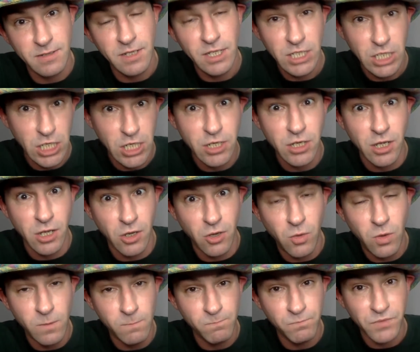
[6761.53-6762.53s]
You
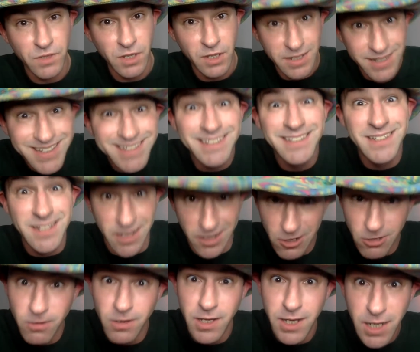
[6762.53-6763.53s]
know,
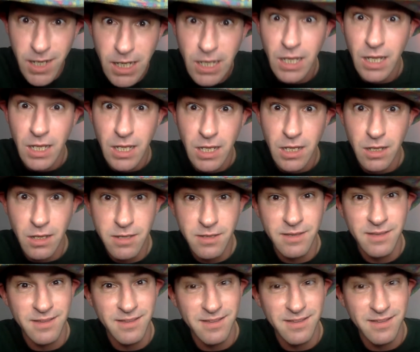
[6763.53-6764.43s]
dairy. And